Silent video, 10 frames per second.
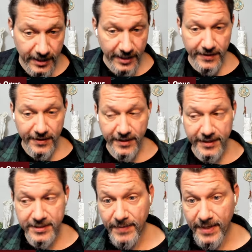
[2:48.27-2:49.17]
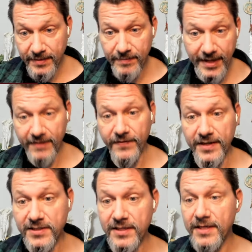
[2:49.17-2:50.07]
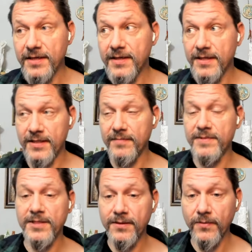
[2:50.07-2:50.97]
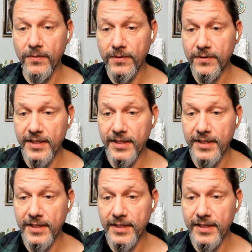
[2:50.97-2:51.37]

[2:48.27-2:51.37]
and then it's manifested here in the material world